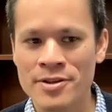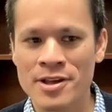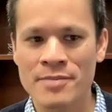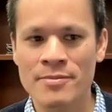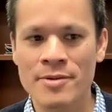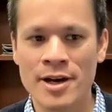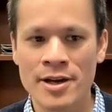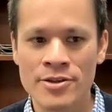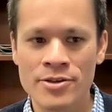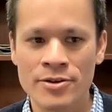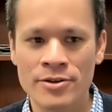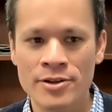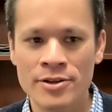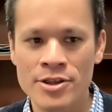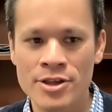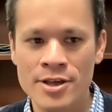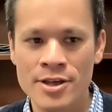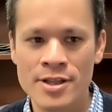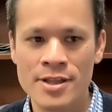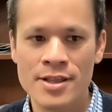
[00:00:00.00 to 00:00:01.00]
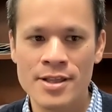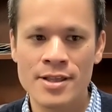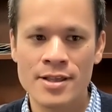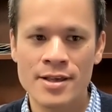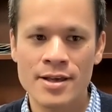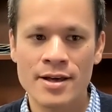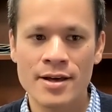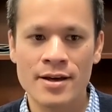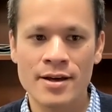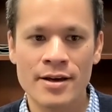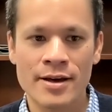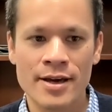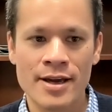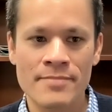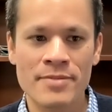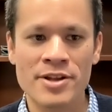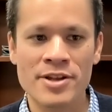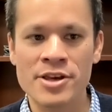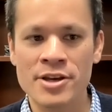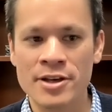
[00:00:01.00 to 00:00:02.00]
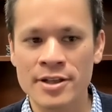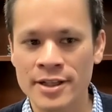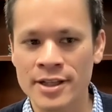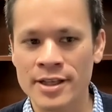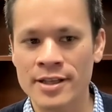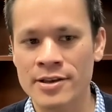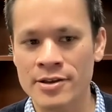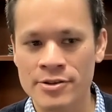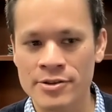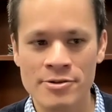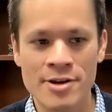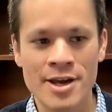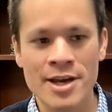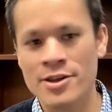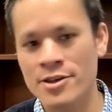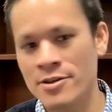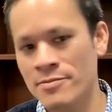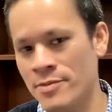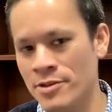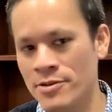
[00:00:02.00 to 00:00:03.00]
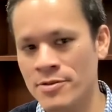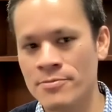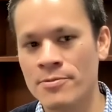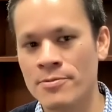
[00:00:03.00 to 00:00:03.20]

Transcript: So I'm a hydrologist, and particularly the interaction between